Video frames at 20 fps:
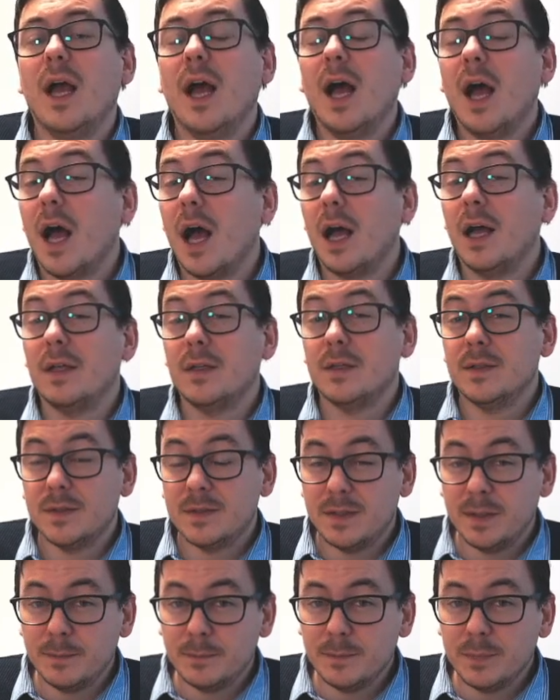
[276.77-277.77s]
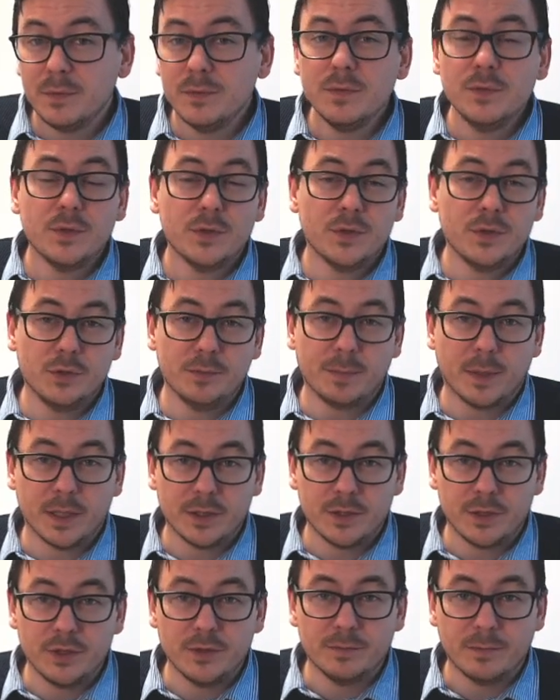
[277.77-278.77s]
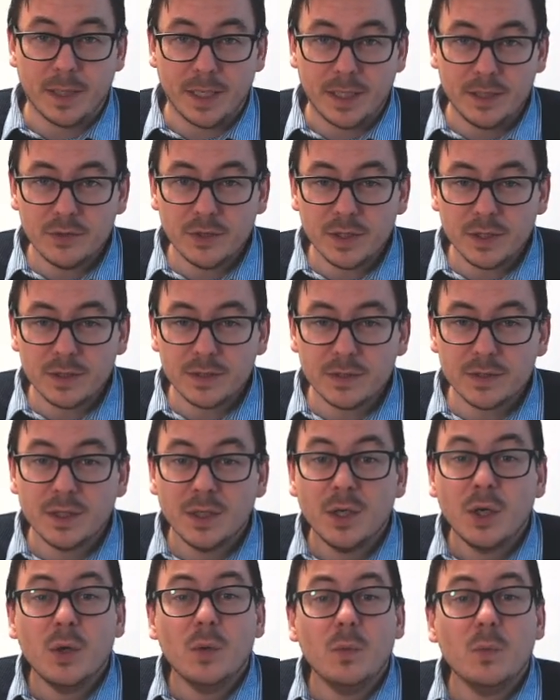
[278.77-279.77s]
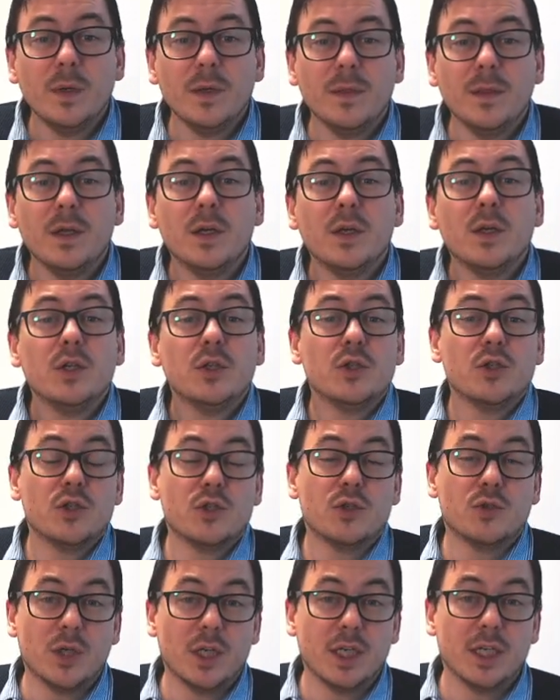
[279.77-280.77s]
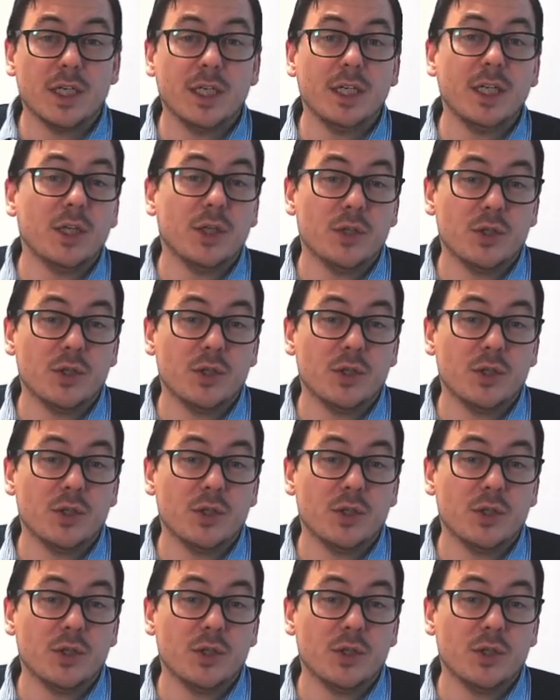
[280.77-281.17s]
a simple 2x2 matrix with strictly